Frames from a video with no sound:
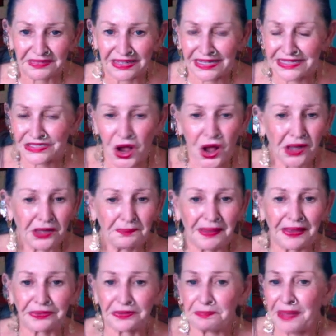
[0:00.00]
He's all
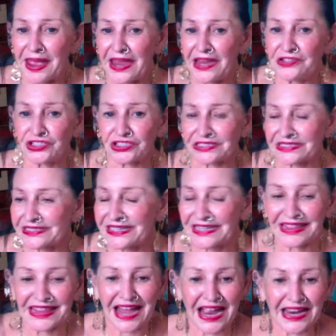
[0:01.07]
about the pages, the
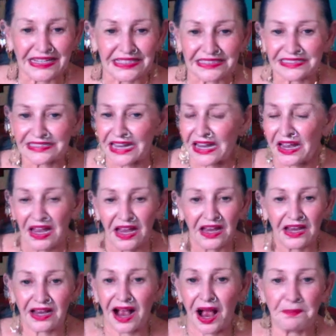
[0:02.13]
knights, the
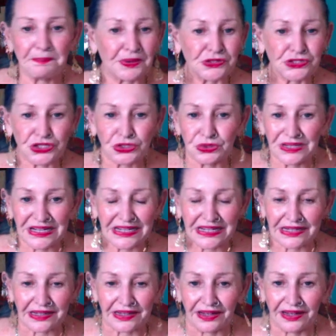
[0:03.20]

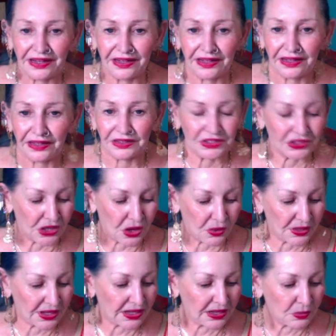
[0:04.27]
opportunity. You know,
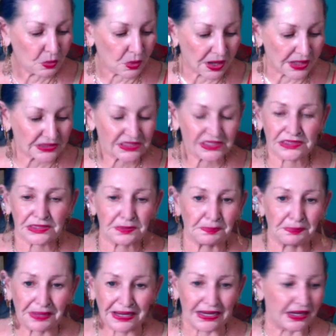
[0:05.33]
he wants to
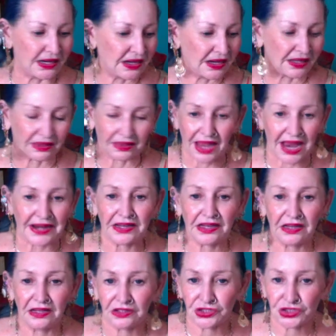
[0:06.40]
be like
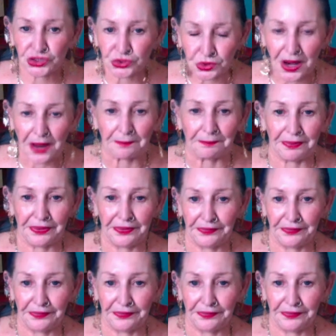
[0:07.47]
Trump.